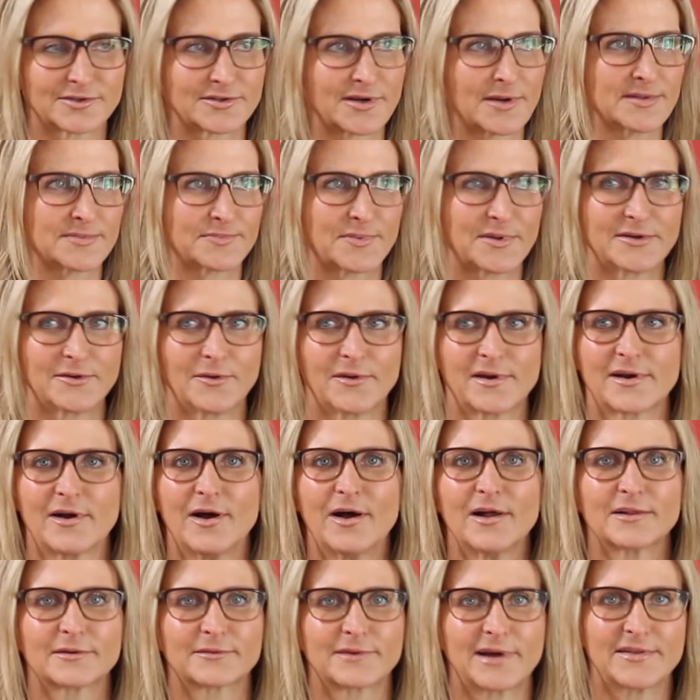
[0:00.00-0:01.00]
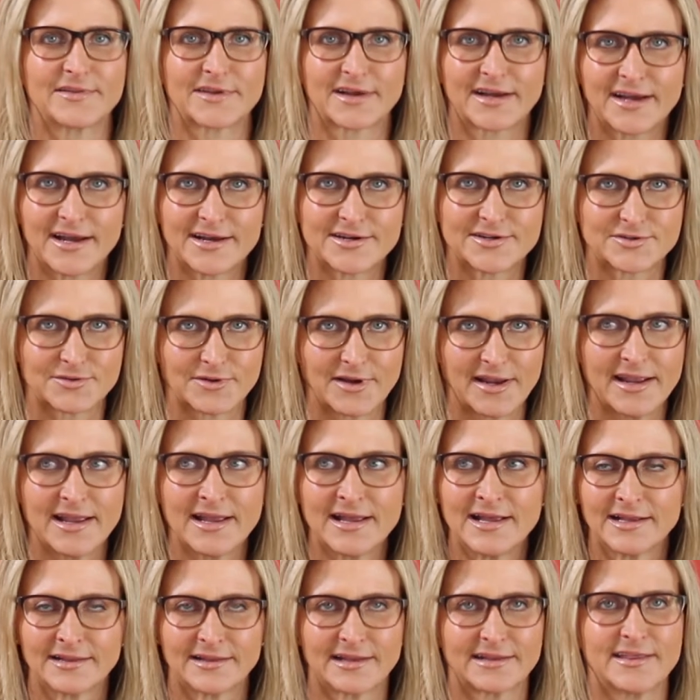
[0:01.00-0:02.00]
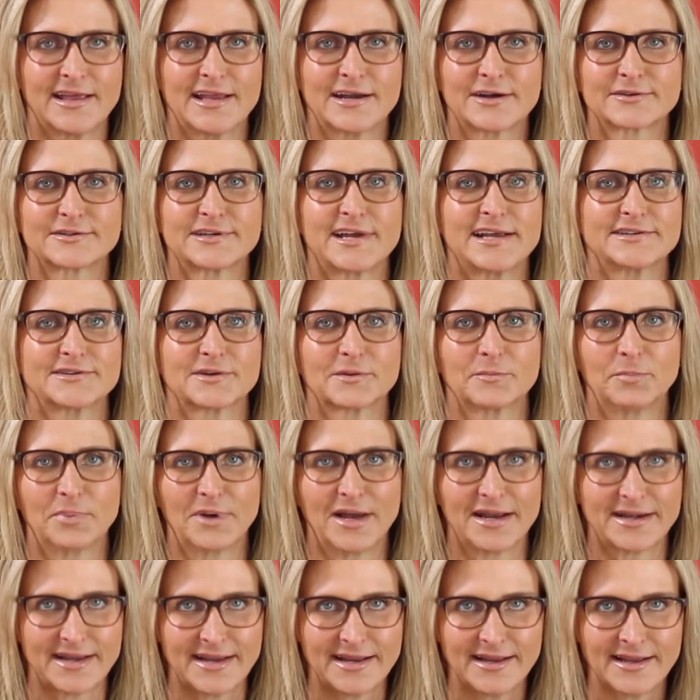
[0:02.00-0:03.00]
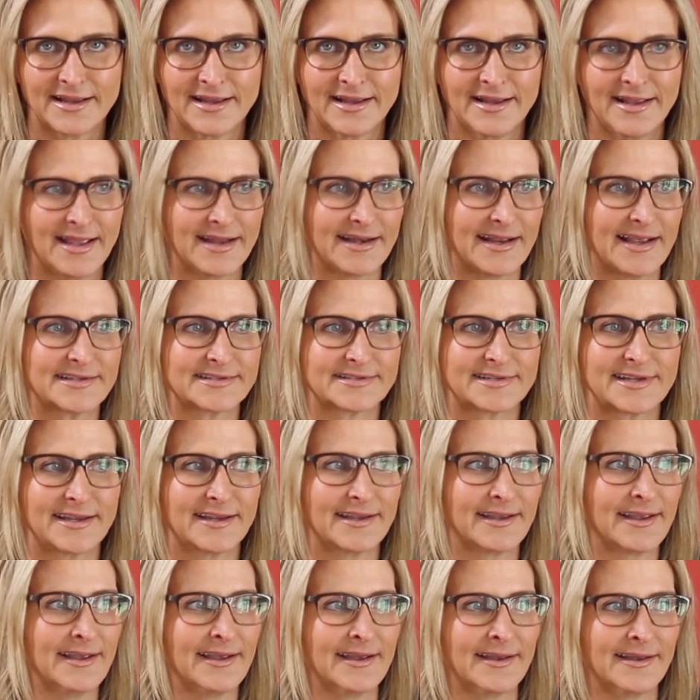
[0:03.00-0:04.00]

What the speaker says: Trump's been going all around the country like the Energizer Bunny and asking